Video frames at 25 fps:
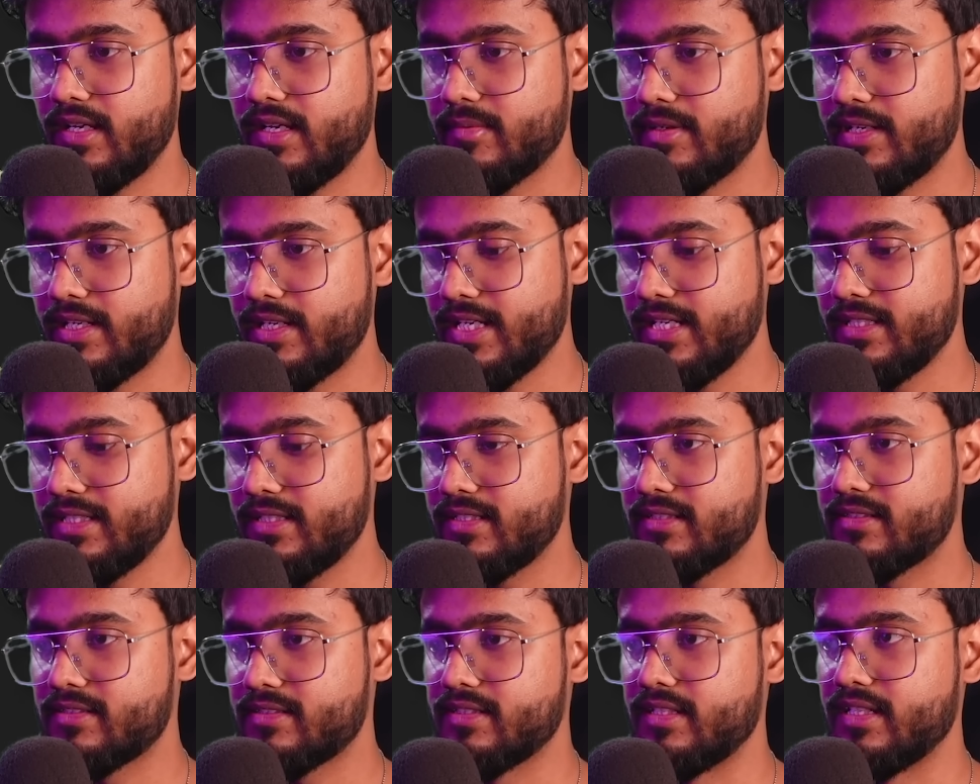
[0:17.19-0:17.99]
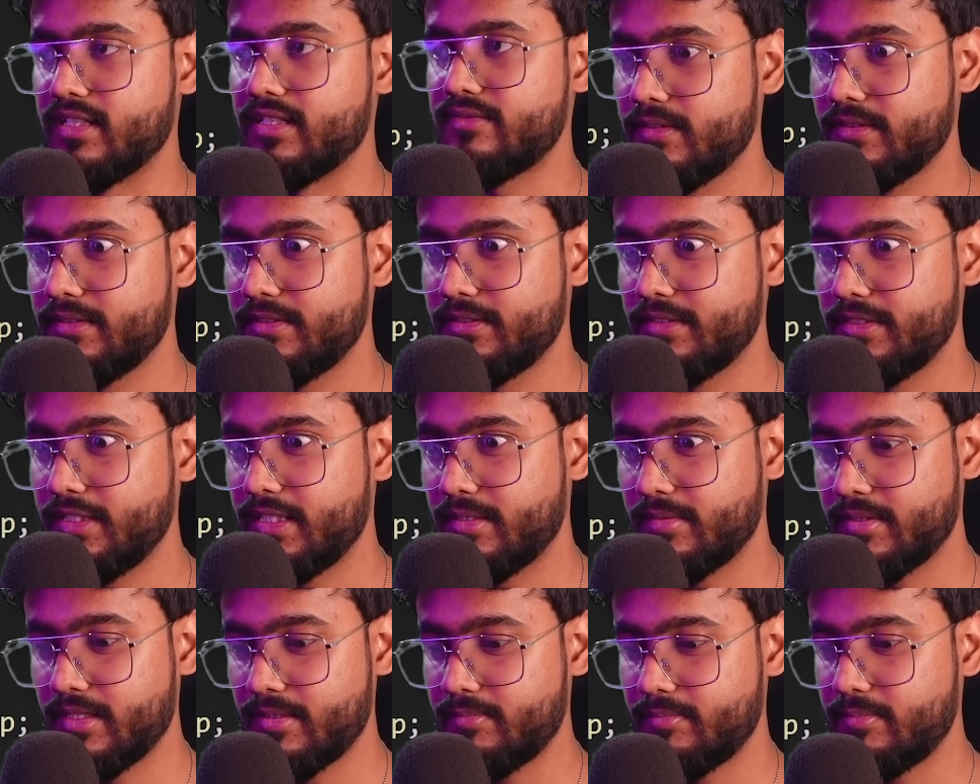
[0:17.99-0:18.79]
I'm going to take this ref
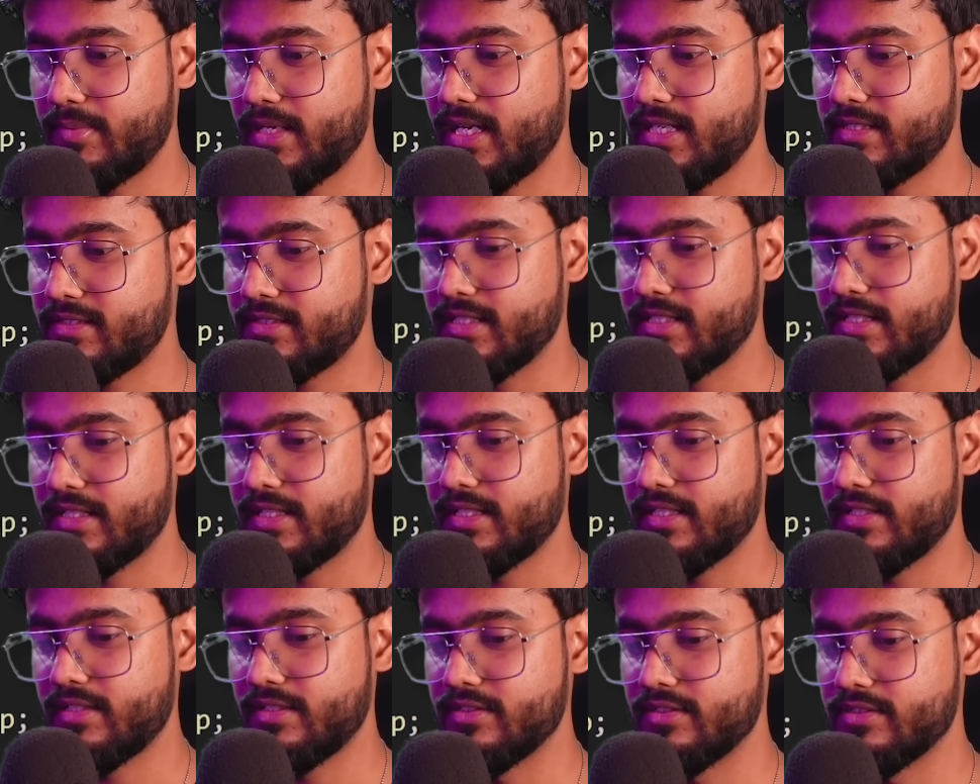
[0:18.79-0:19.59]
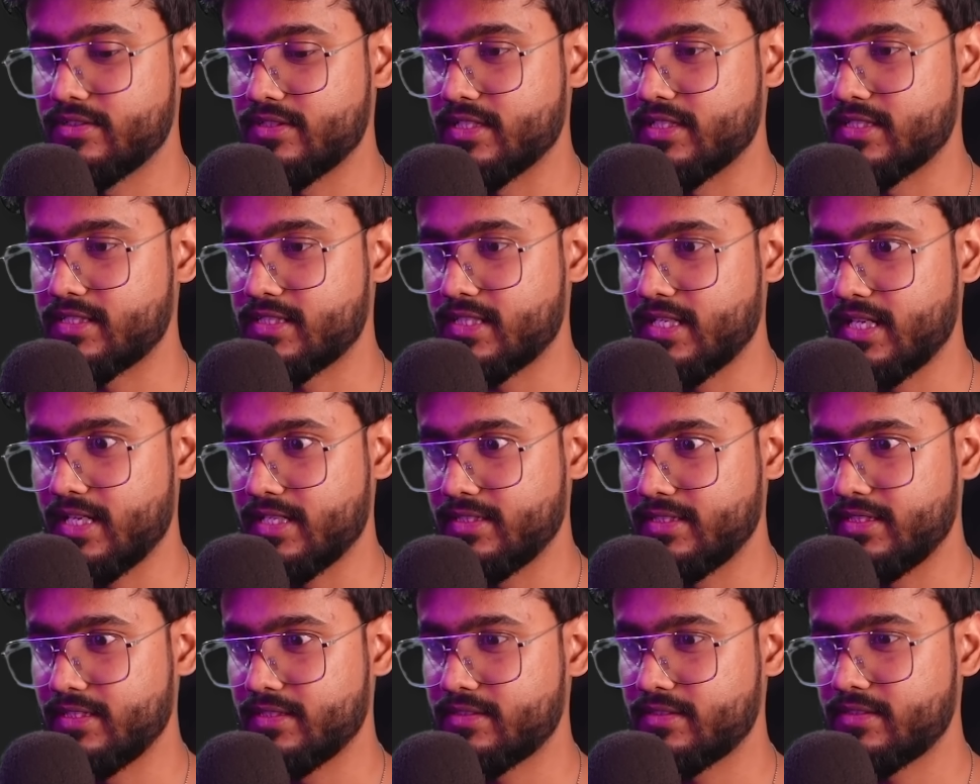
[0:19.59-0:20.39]
and I'm going to pass it just
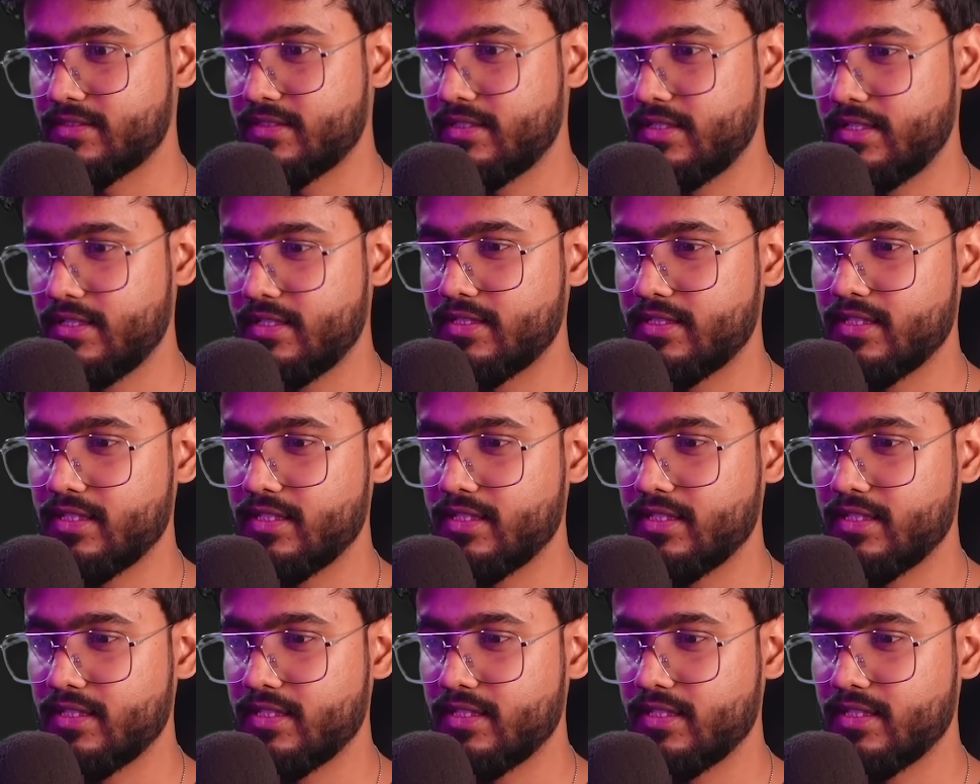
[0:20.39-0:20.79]
like this.